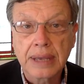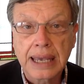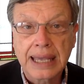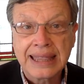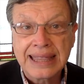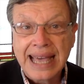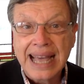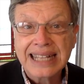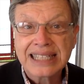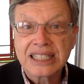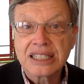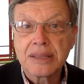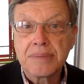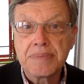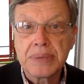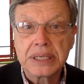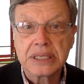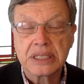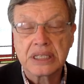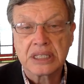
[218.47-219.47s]
And that's the
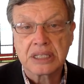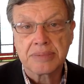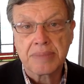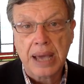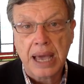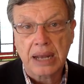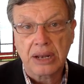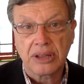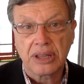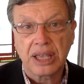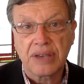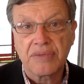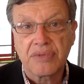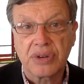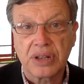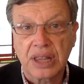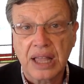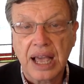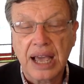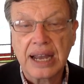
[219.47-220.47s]
business model they've
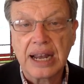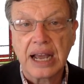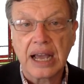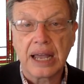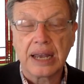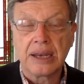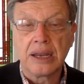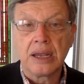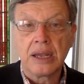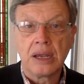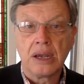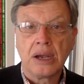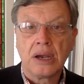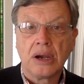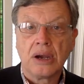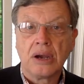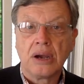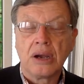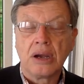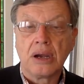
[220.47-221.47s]
relied on
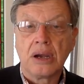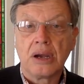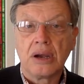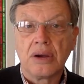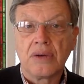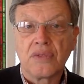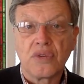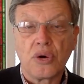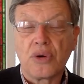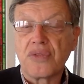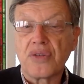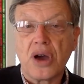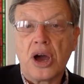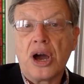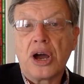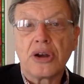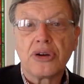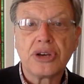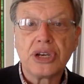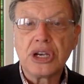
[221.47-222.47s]
for over
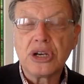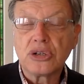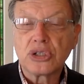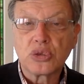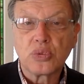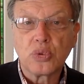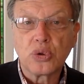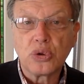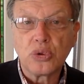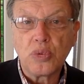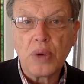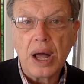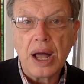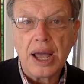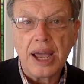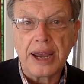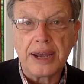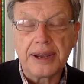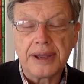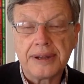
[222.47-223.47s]
100 years
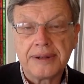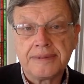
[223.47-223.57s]
worldwide.